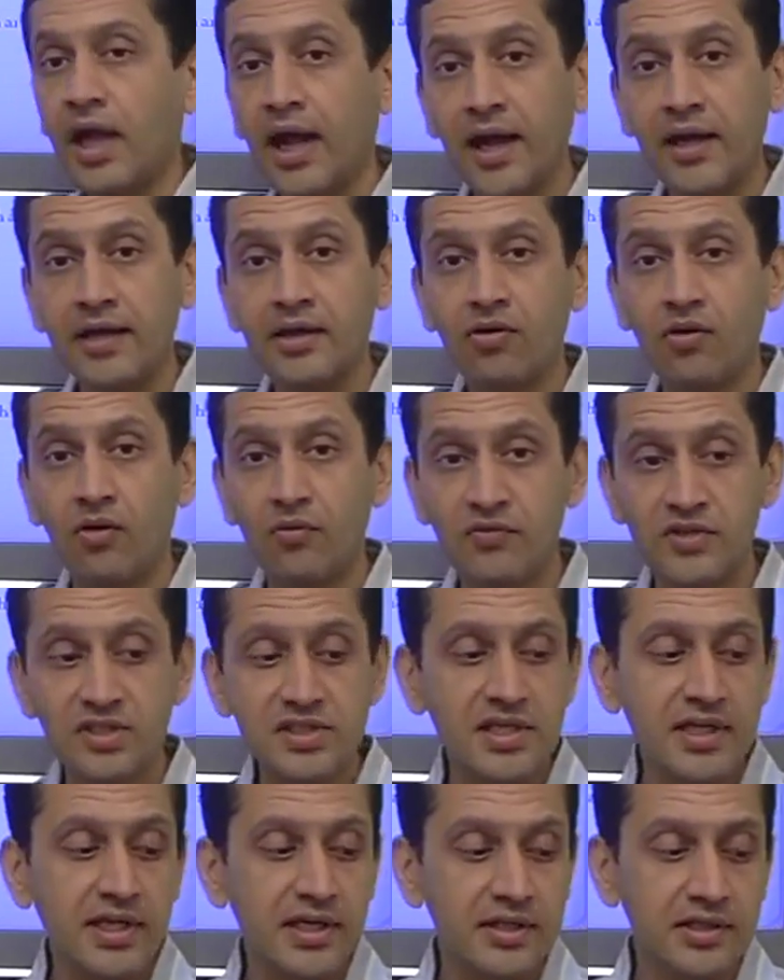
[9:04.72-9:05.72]
And
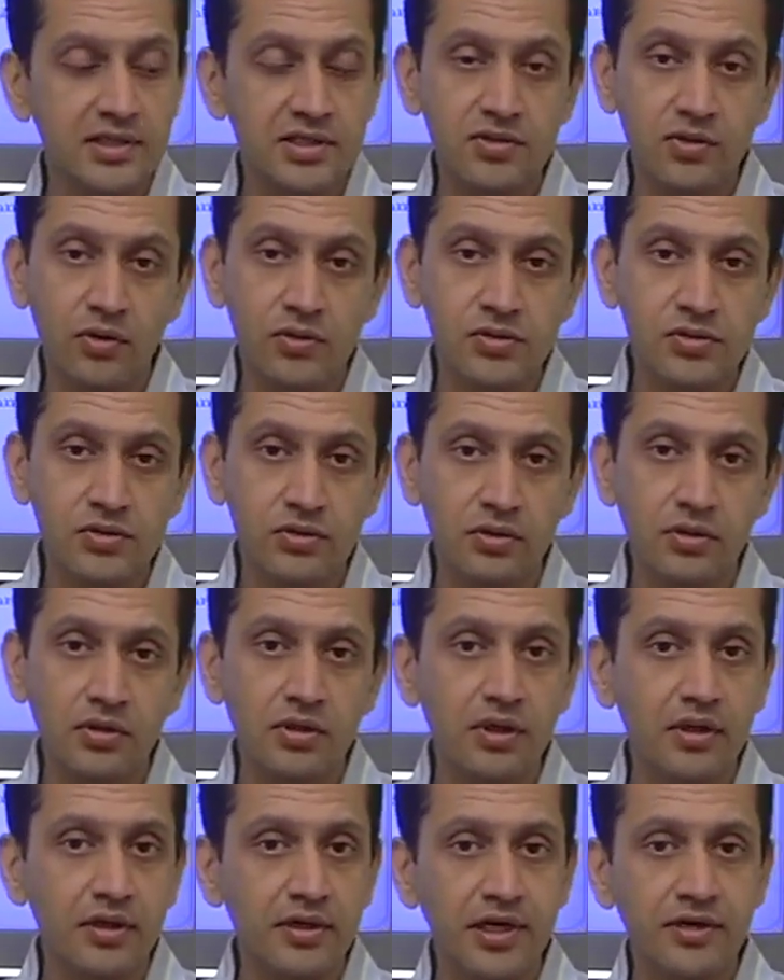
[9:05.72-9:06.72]
obviously, it is also
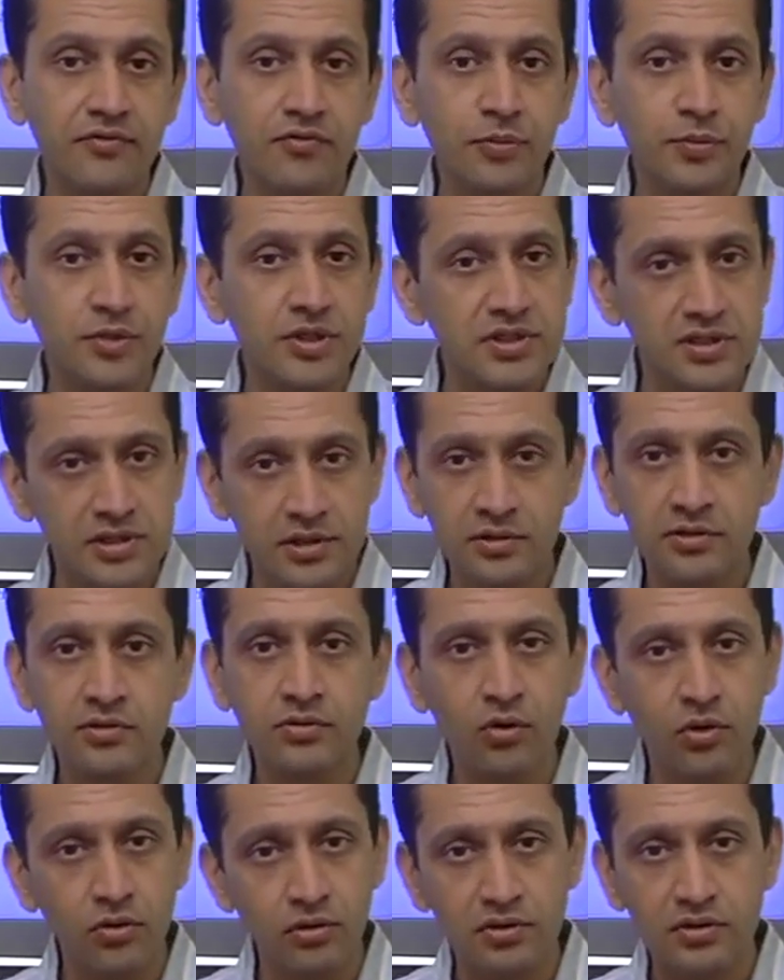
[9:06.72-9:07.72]
great for
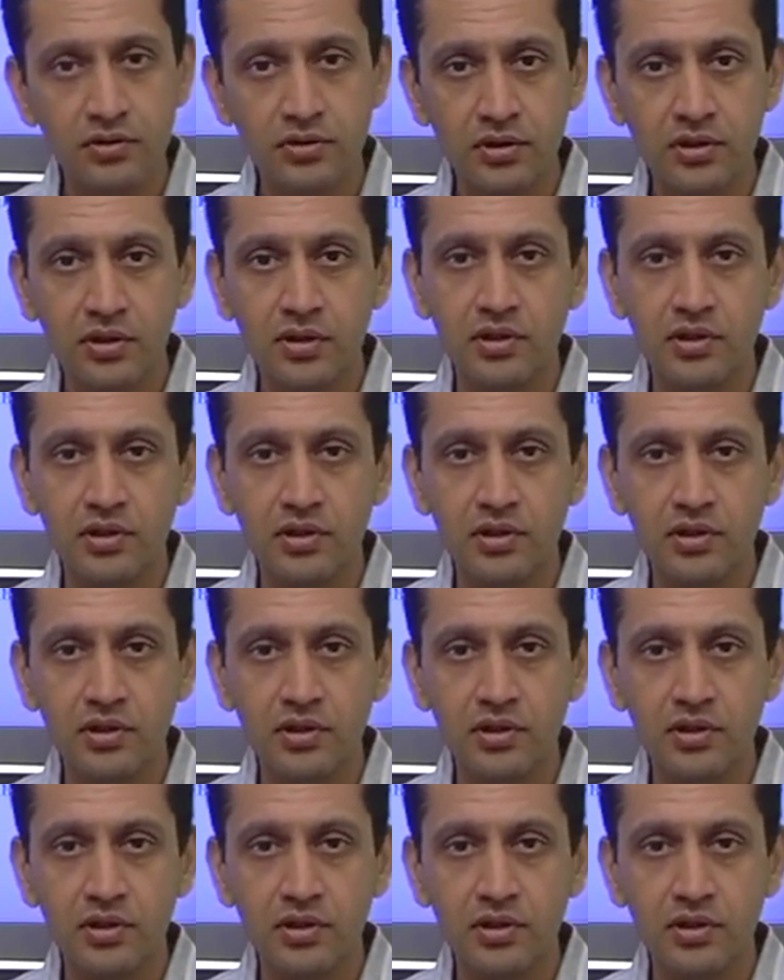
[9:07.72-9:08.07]
personal growth.